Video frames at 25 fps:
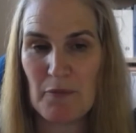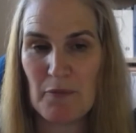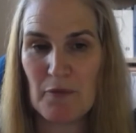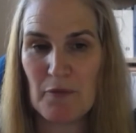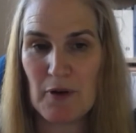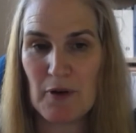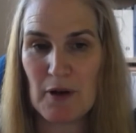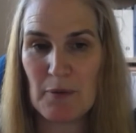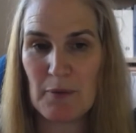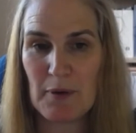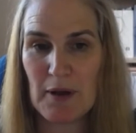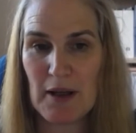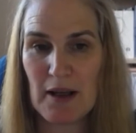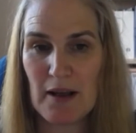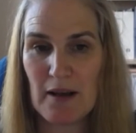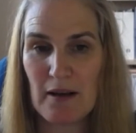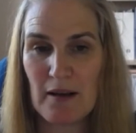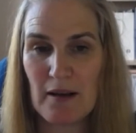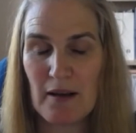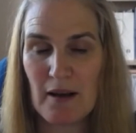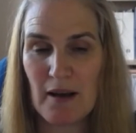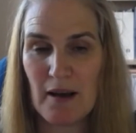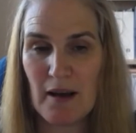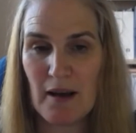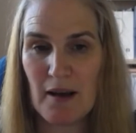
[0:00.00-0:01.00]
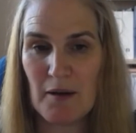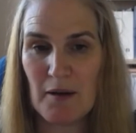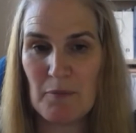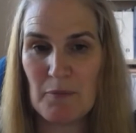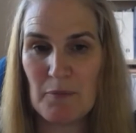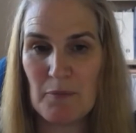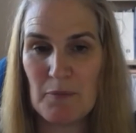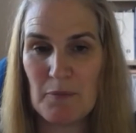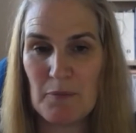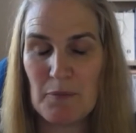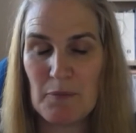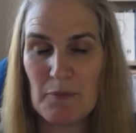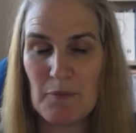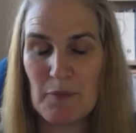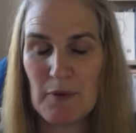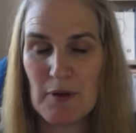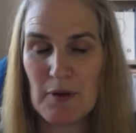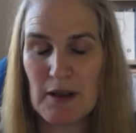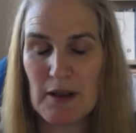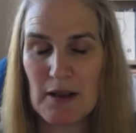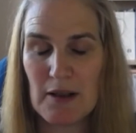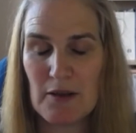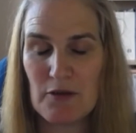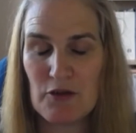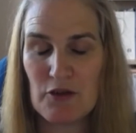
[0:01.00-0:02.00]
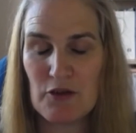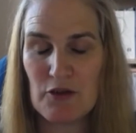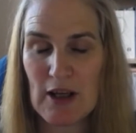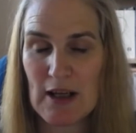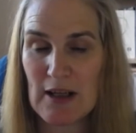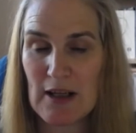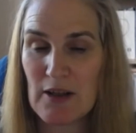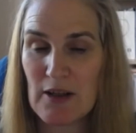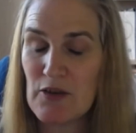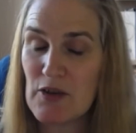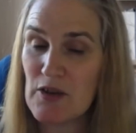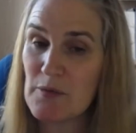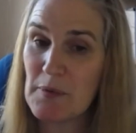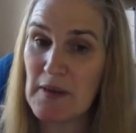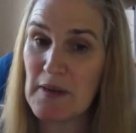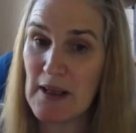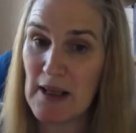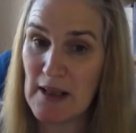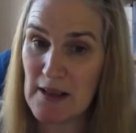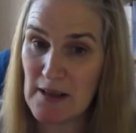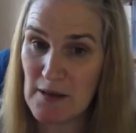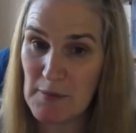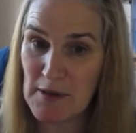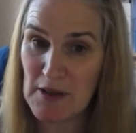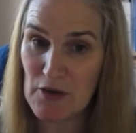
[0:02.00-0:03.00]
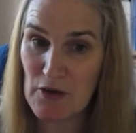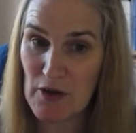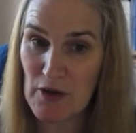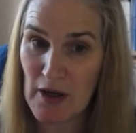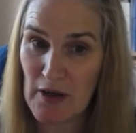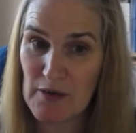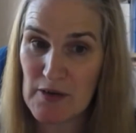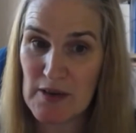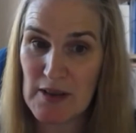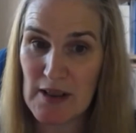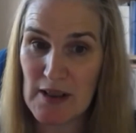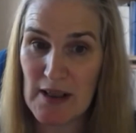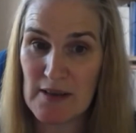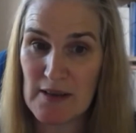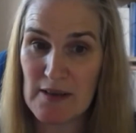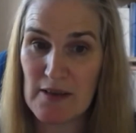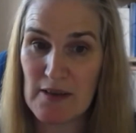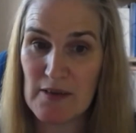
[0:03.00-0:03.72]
following challenges with endometriosis,